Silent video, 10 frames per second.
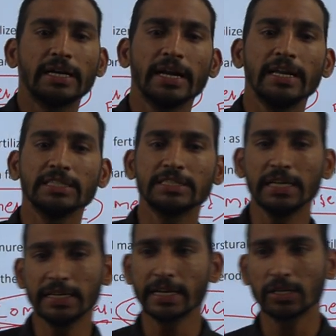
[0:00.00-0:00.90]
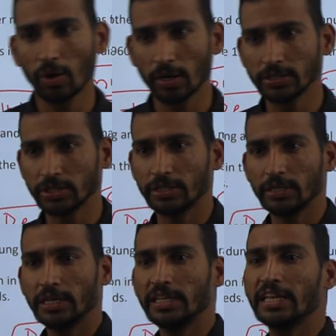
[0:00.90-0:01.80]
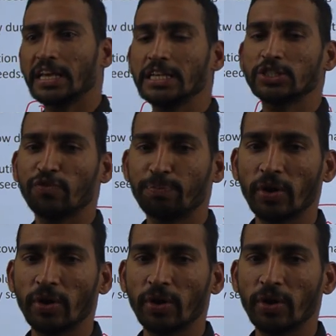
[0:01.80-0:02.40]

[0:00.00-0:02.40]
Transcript: traditional technology in the case of